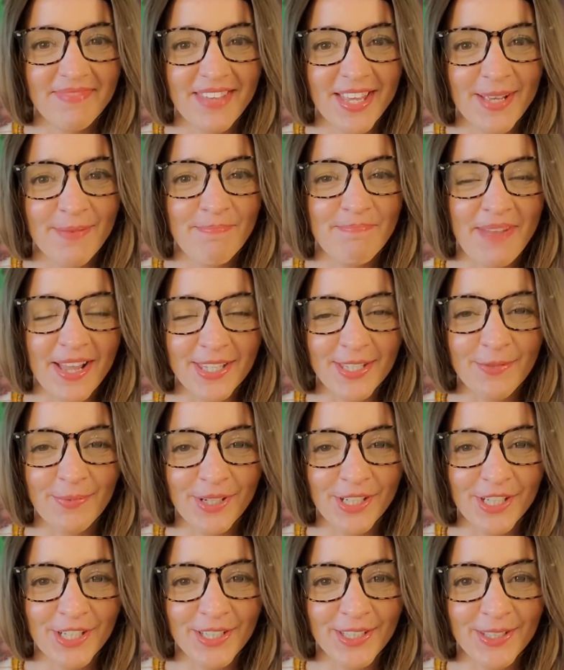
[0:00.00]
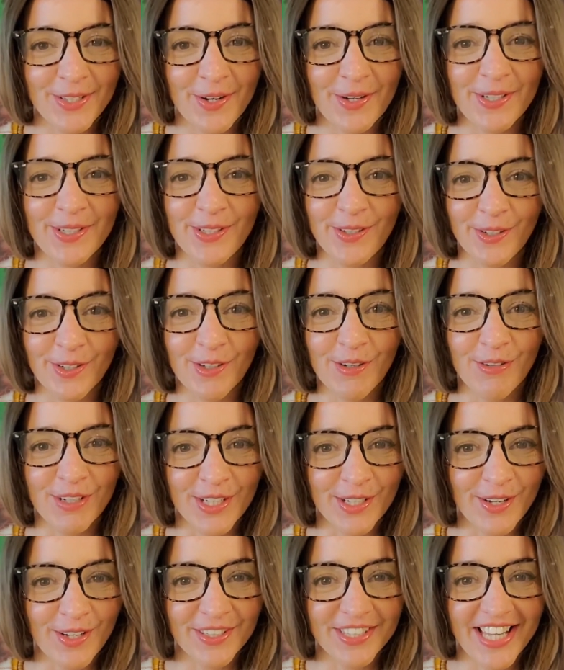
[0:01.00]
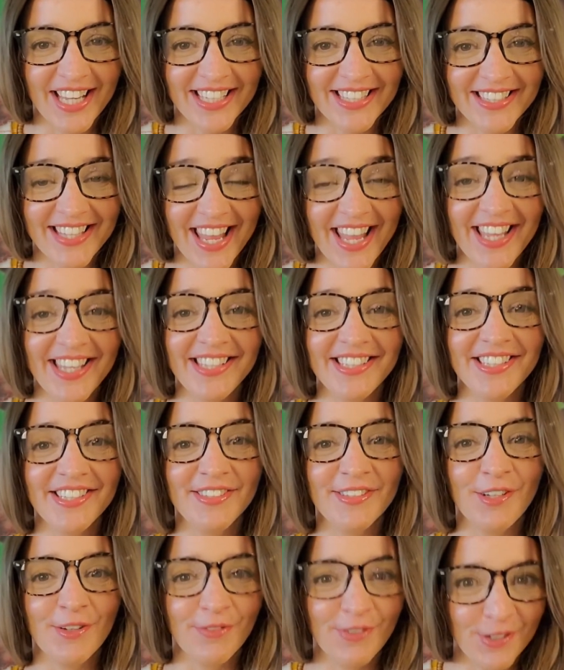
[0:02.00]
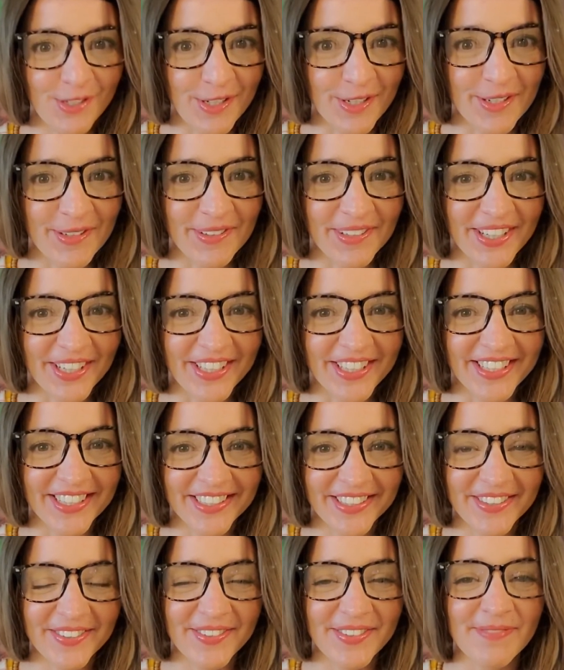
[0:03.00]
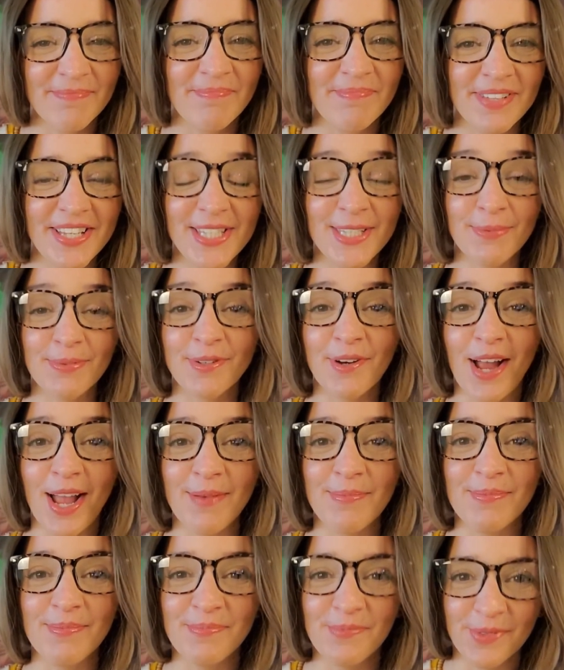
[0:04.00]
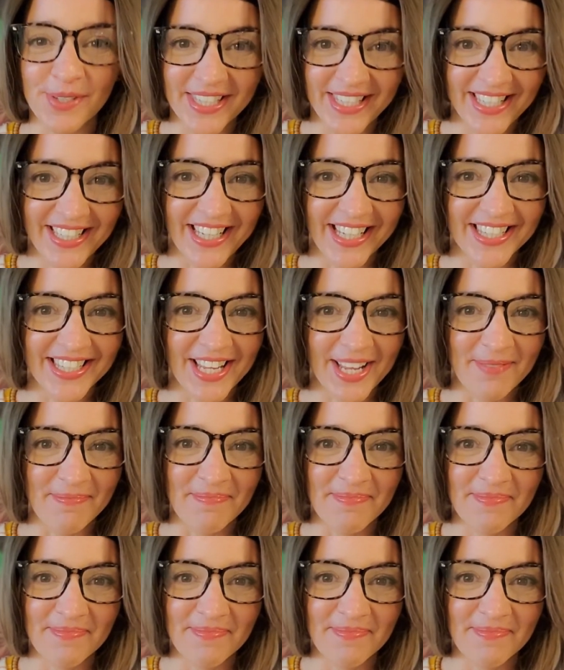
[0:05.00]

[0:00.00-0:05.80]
Best wishes on your CritiCall test and your future career. Please subscribe. We'll see you next time.